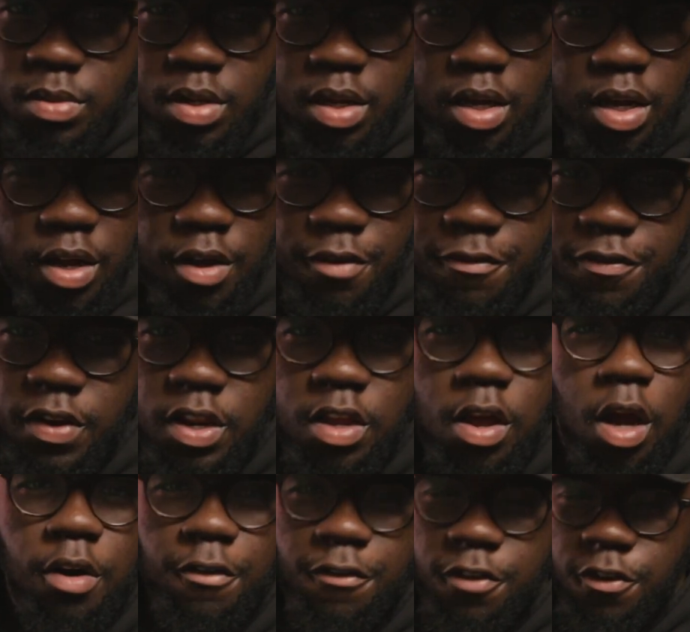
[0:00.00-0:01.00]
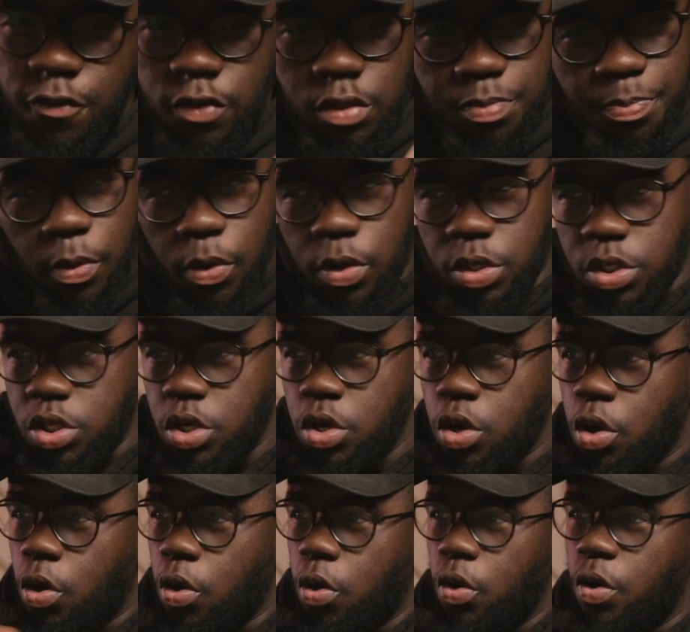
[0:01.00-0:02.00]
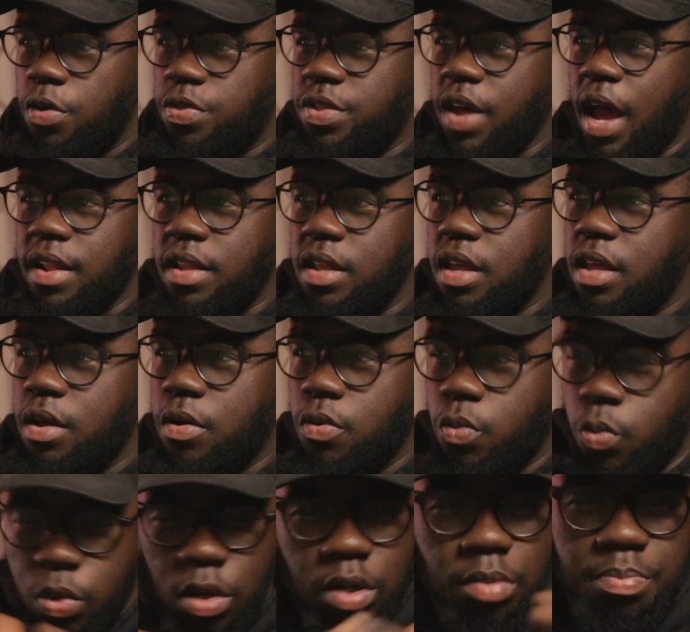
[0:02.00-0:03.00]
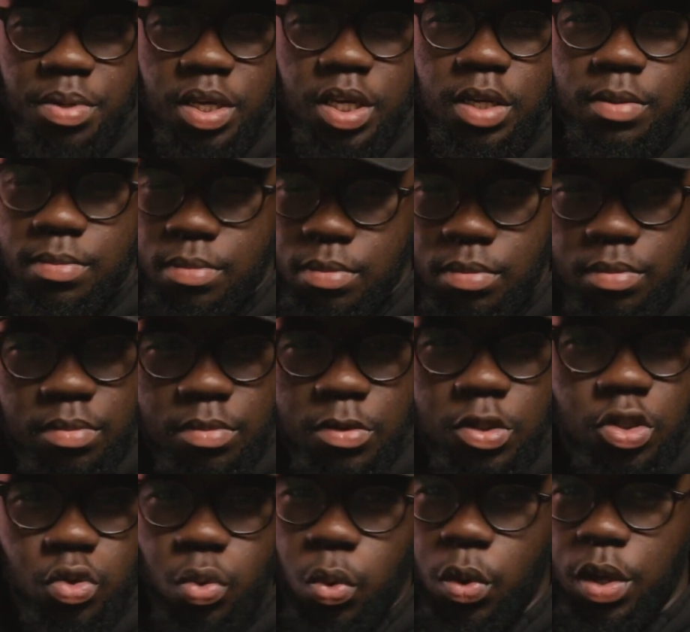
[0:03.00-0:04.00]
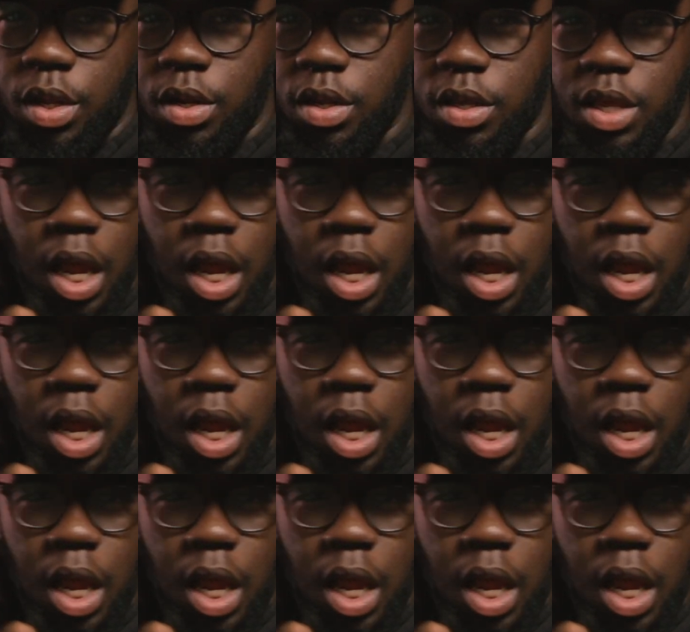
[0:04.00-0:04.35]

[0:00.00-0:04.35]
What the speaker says: videography for sports or that will be swinging the